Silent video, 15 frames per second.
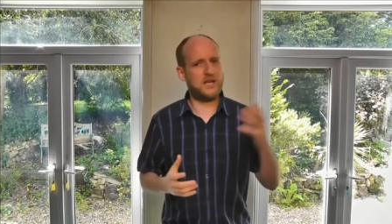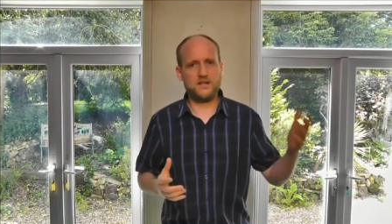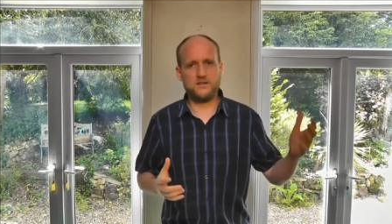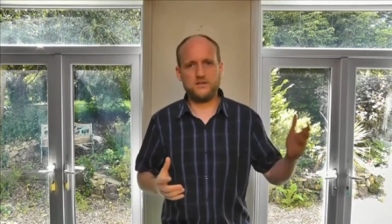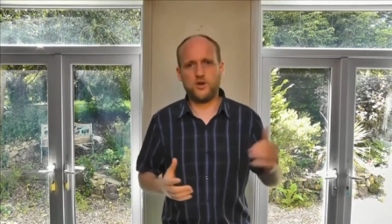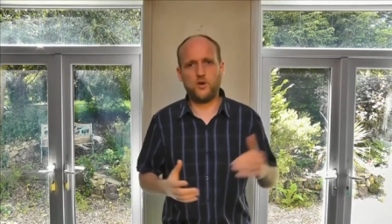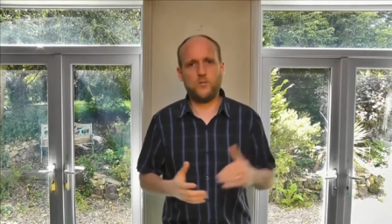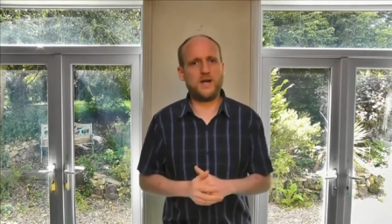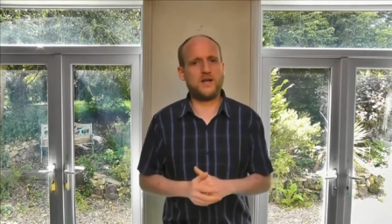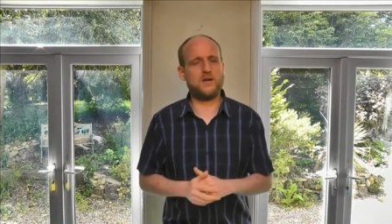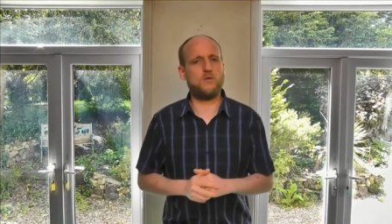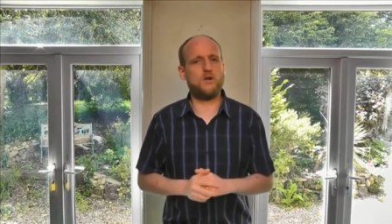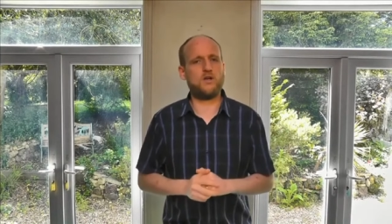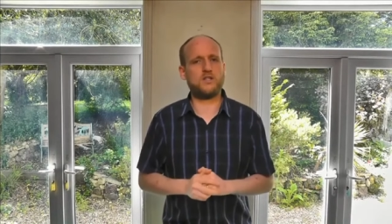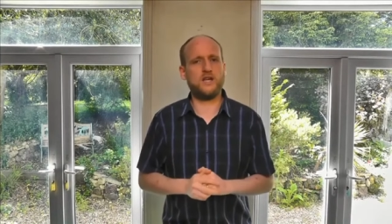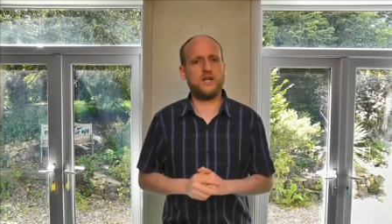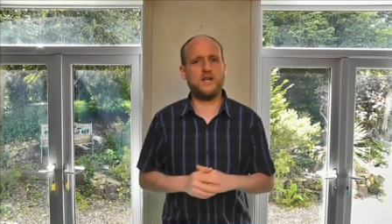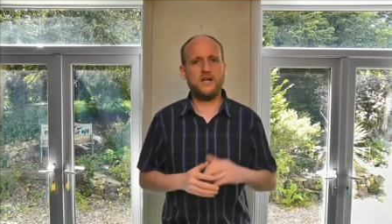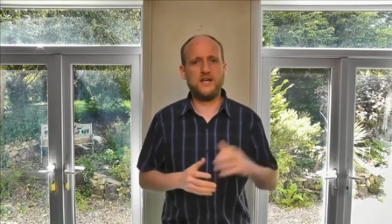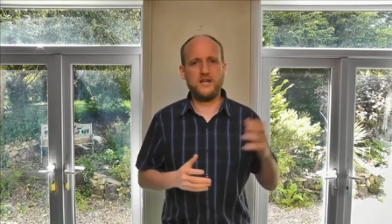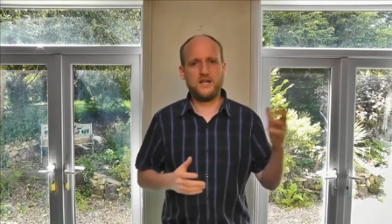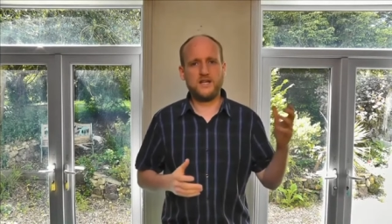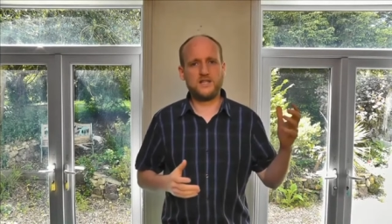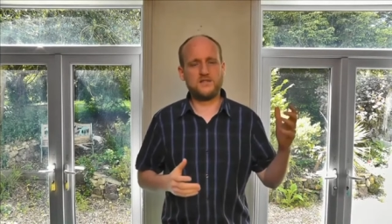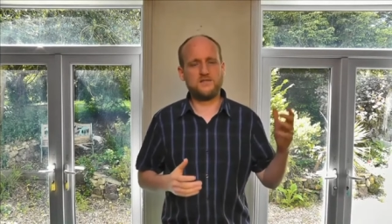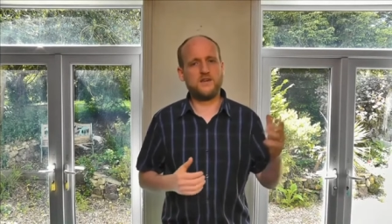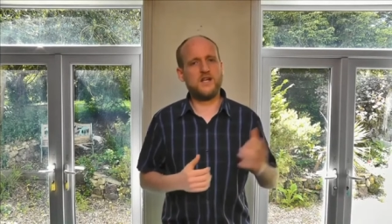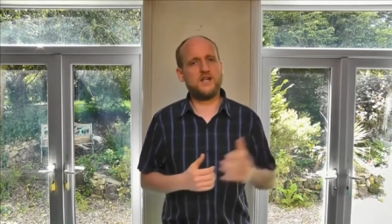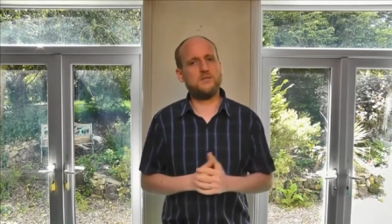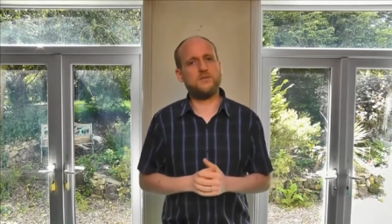again, go back and watch that. It's
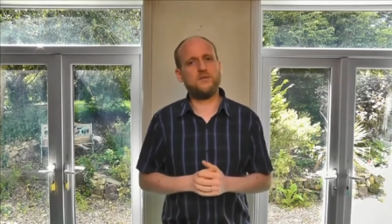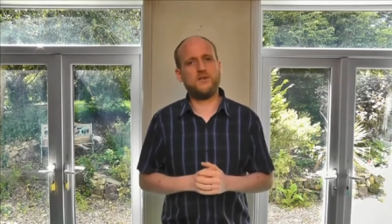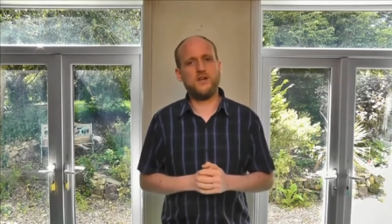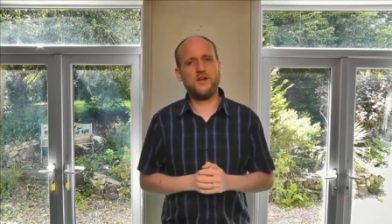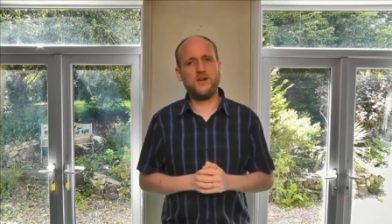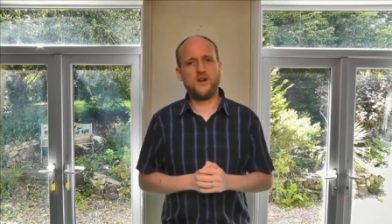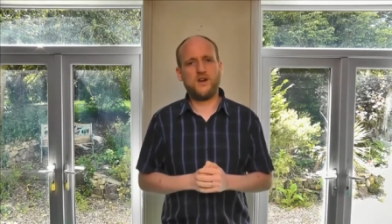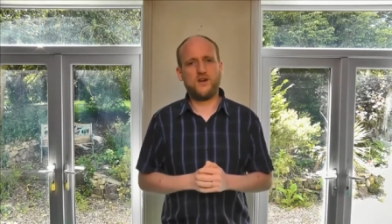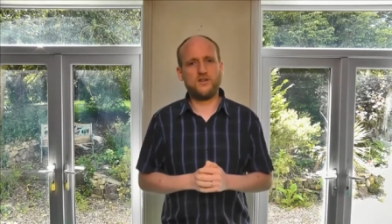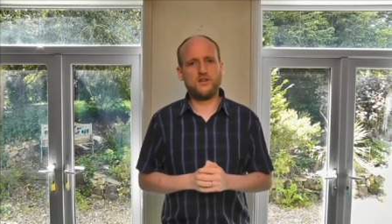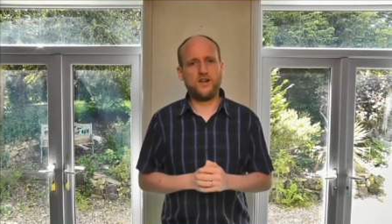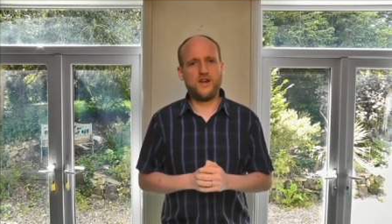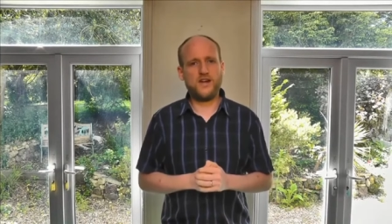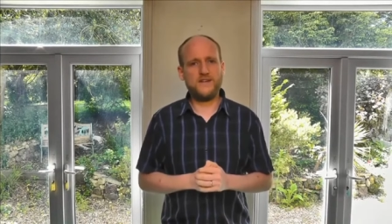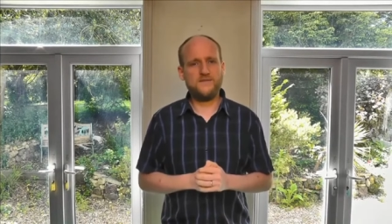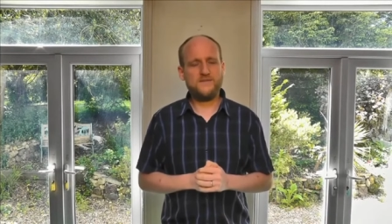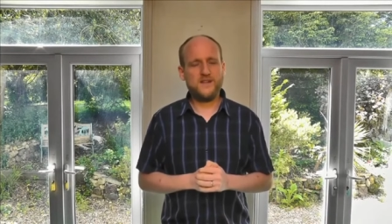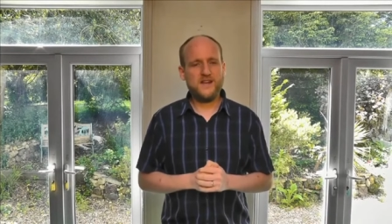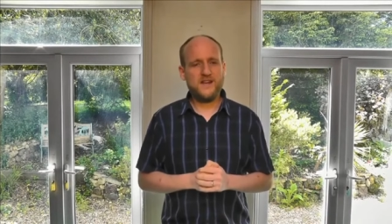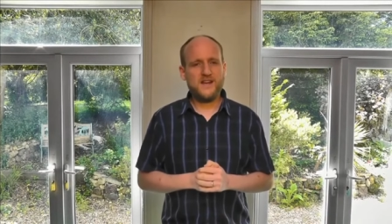available online.